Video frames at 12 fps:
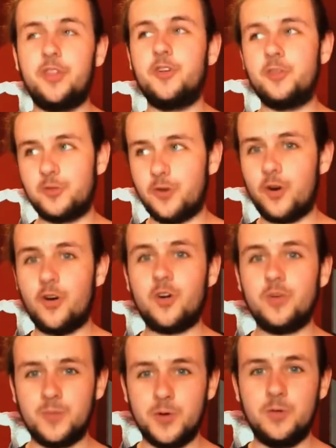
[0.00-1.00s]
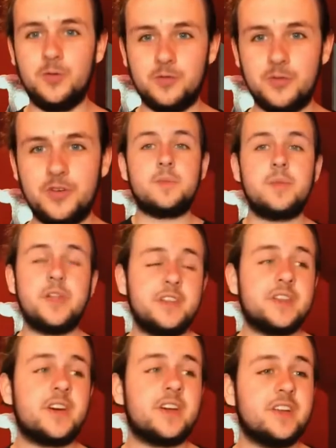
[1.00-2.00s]
The wrong move.
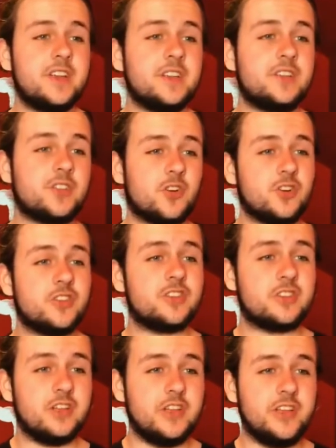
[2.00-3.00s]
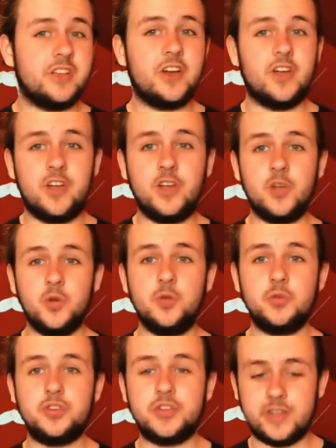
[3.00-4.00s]
Peter is honestly a
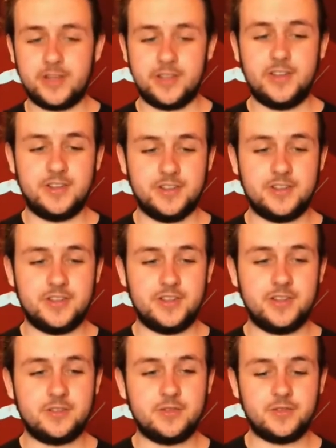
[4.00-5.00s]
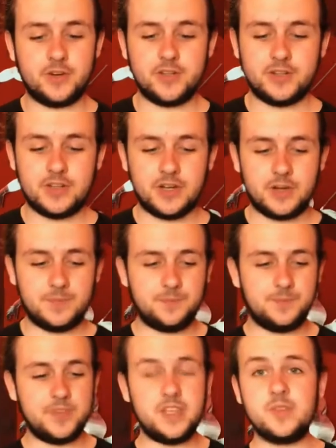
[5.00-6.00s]
huge dick in this scene, right?
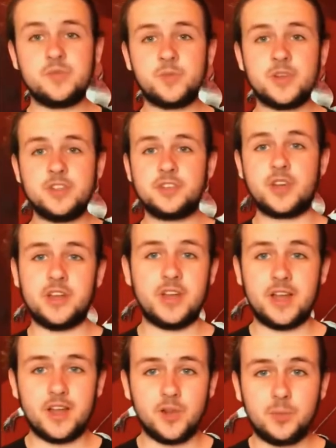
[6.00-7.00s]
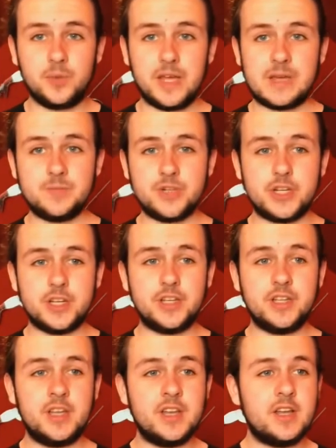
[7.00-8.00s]
Even when he's trying to help MJ,